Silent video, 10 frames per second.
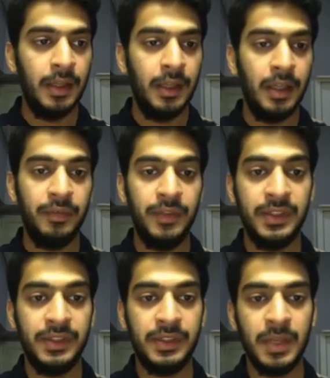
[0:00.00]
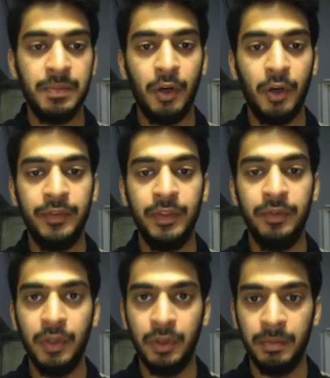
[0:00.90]
If the stem of the
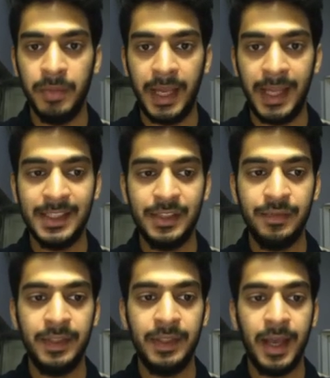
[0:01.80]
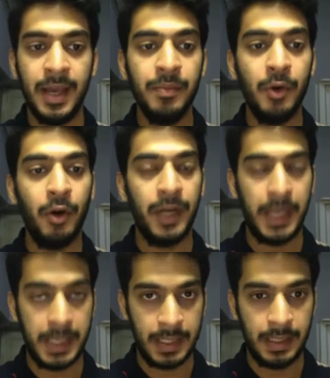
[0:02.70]
verb ends with M or
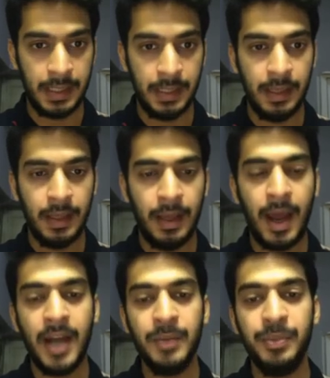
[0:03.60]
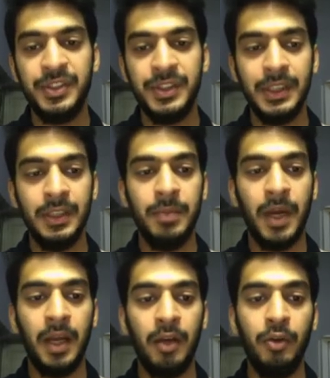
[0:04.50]
N and preceded by
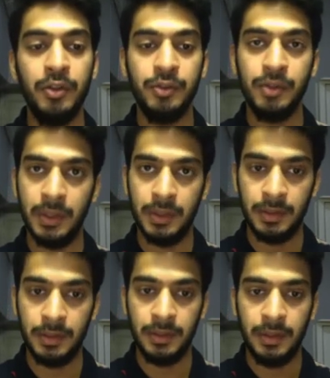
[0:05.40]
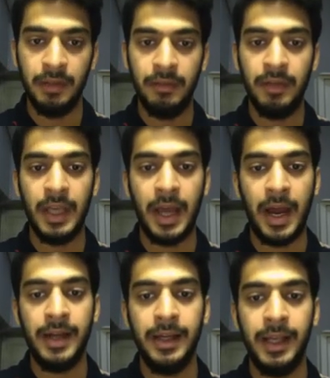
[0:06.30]
a consonant, we
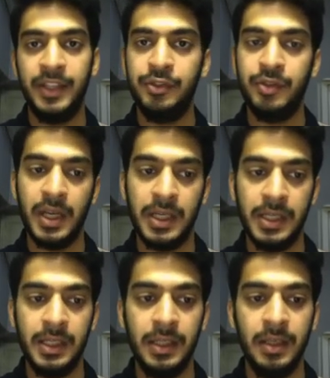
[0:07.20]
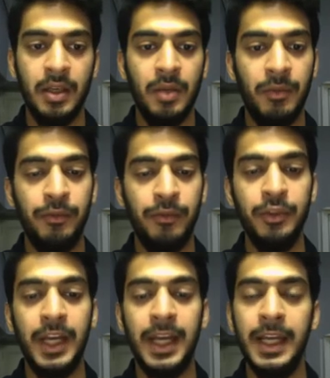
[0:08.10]
add extra E before
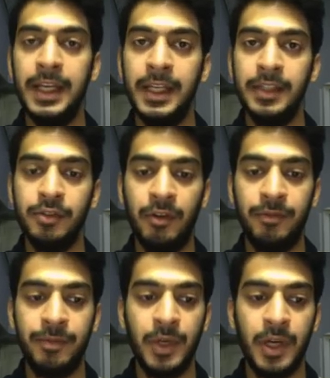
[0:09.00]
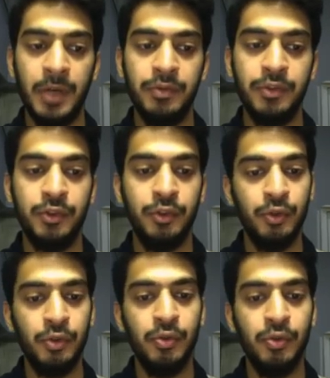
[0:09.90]
the endings of pronouns
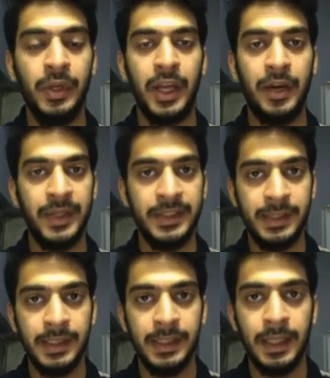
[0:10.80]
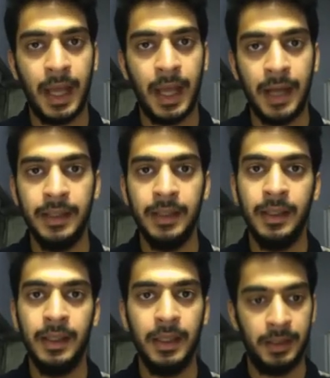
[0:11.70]
du, ere, sie and
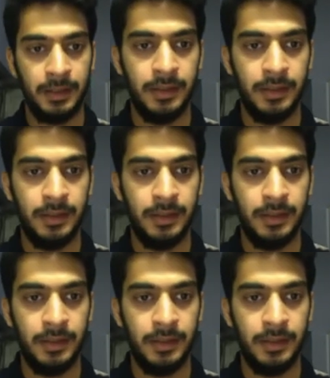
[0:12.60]
ihr.